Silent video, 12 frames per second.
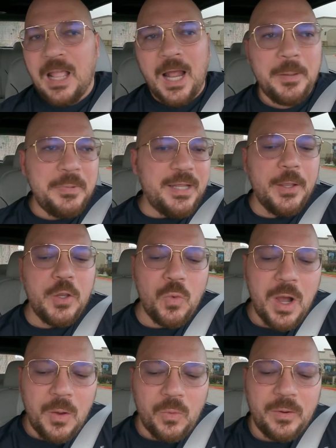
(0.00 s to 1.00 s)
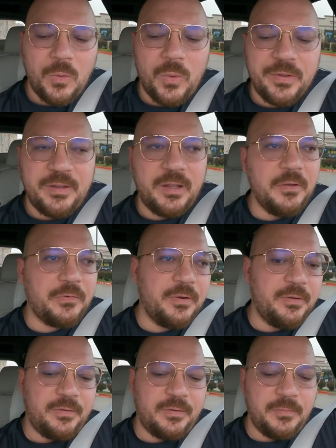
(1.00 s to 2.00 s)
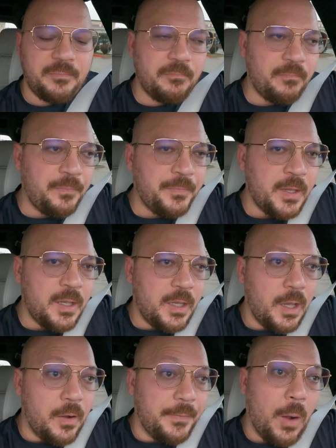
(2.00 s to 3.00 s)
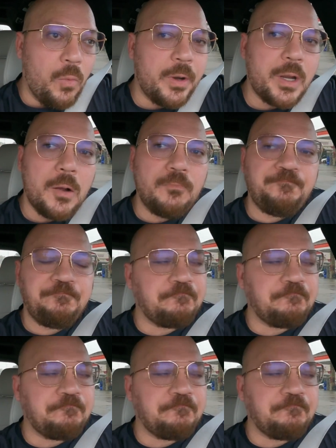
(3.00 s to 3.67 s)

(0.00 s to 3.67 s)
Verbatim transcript: And let me tell you what, what, what was the difference on that workout.